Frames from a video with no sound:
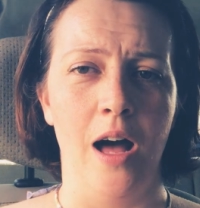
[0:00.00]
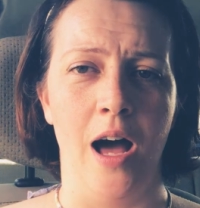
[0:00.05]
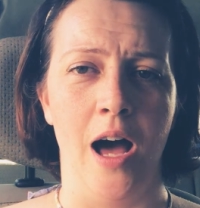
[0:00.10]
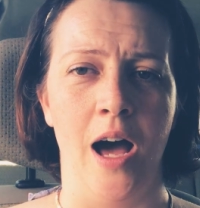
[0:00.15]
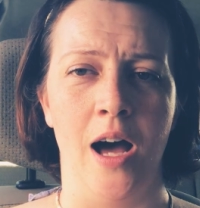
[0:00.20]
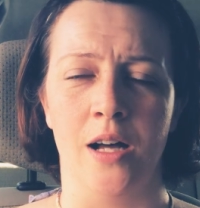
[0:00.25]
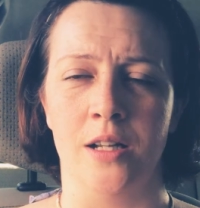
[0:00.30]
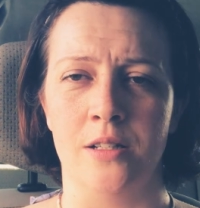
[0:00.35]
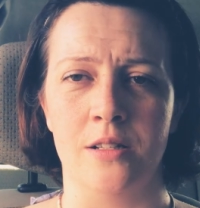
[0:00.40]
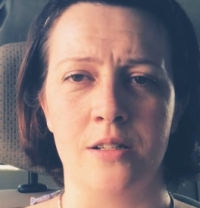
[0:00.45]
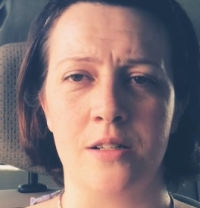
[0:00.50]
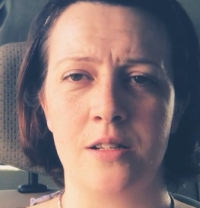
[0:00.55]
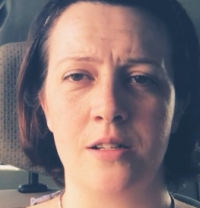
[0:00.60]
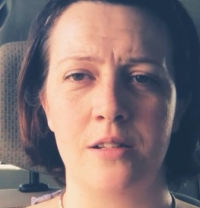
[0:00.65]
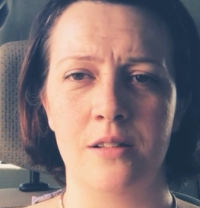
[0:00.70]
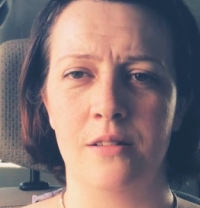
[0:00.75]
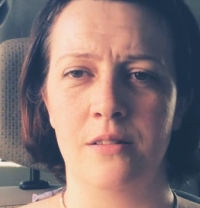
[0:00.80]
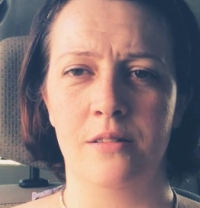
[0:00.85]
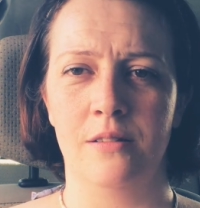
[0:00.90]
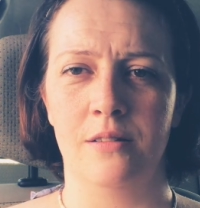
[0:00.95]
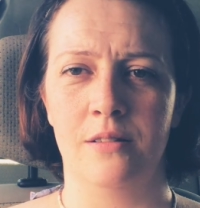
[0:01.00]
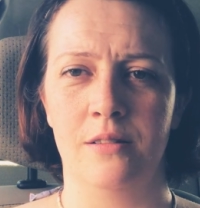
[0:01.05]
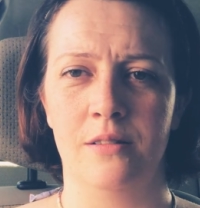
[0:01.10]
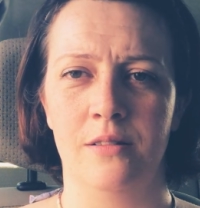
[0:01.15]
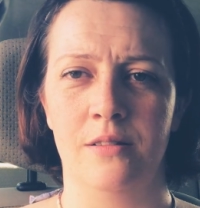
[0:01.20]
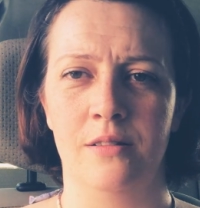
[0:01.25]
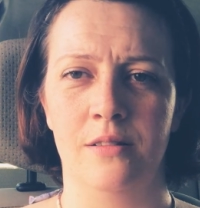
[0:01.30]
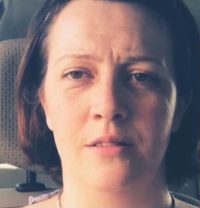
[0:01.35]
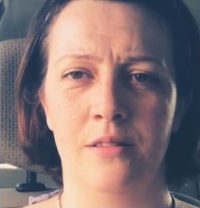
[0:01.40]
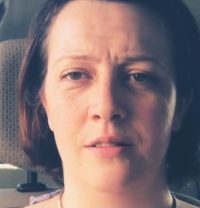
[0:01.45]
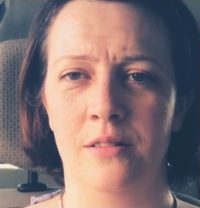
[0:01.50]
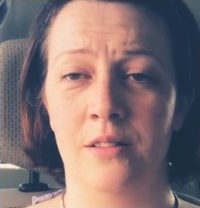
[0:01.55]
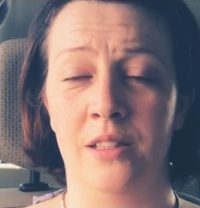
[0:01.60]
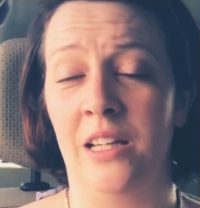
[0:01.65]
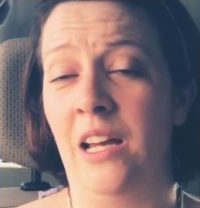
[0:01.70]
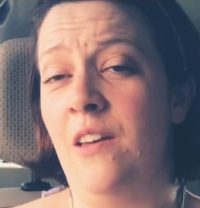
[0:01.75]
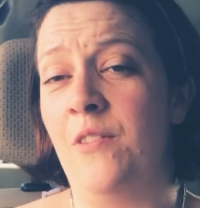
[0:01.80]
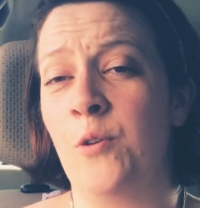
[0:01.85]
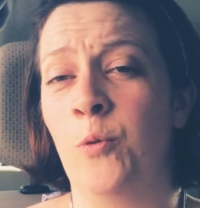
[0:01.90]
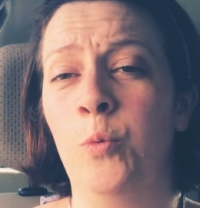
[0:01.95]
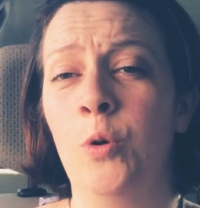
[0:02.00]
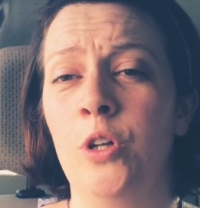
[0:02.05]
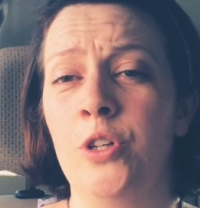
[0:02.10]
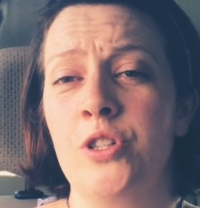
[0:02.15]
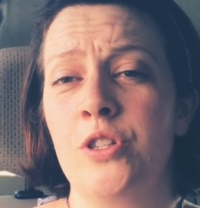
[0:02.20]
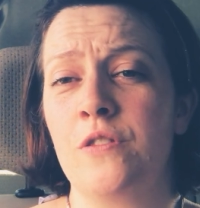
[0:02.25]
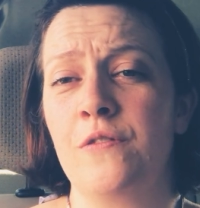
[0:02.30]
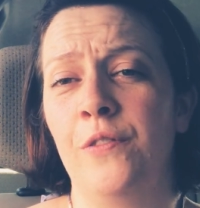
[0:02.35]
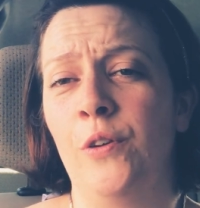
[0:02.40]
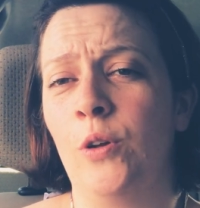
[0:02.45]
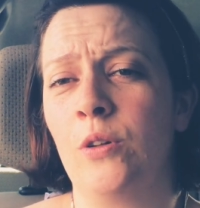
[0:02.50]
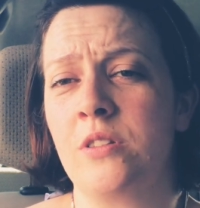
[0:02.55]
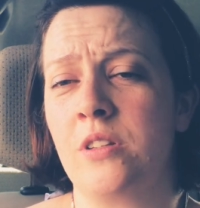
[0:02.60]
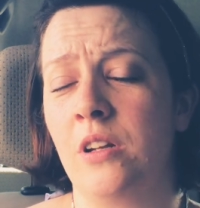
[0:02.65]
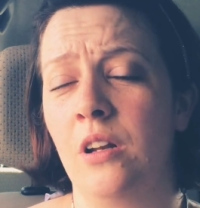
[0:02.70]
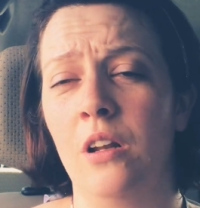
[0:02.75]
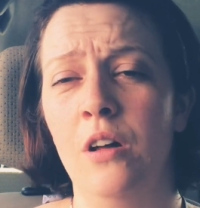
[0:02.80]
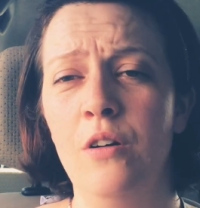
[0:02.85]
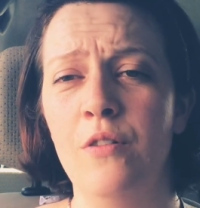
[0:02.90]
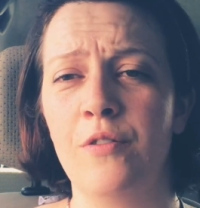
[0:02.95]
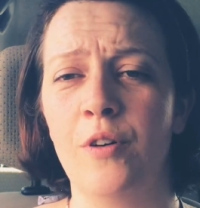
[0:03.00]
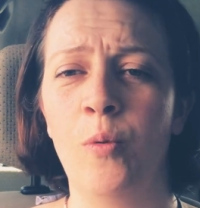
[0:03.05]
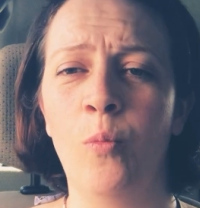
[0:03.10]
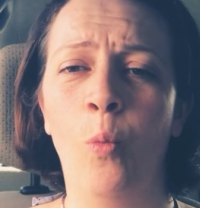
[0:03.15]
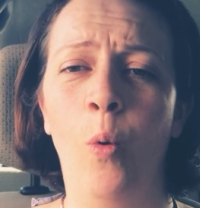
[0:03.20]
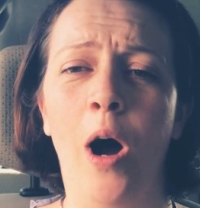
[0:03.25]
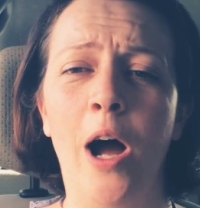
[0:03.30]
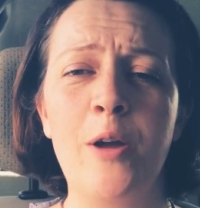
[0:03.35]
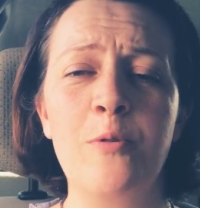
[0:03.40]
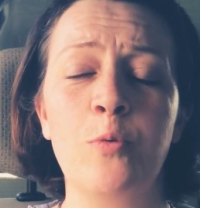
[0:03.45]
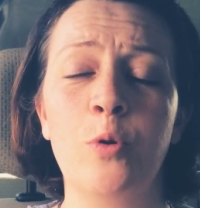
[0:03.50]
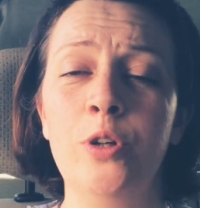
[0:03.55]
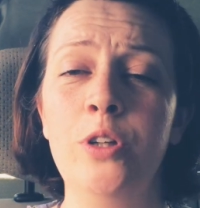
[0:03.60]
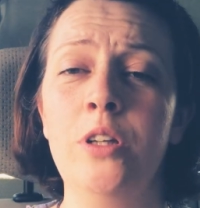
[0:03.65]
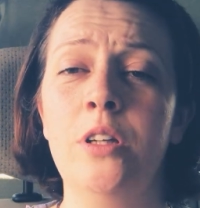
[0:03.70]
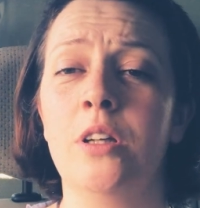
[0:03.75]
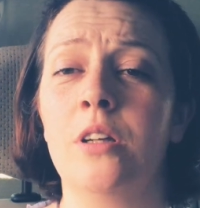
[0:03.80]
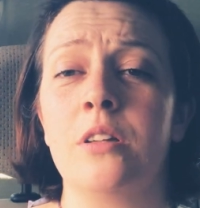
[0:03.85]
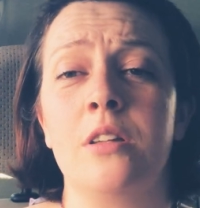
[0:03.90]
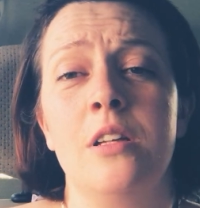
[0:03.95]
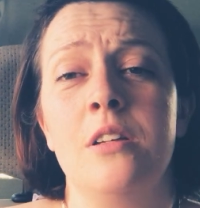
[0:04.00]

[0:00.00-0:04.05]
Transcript: and yeah, the world just falls in love. And why wouldn't you?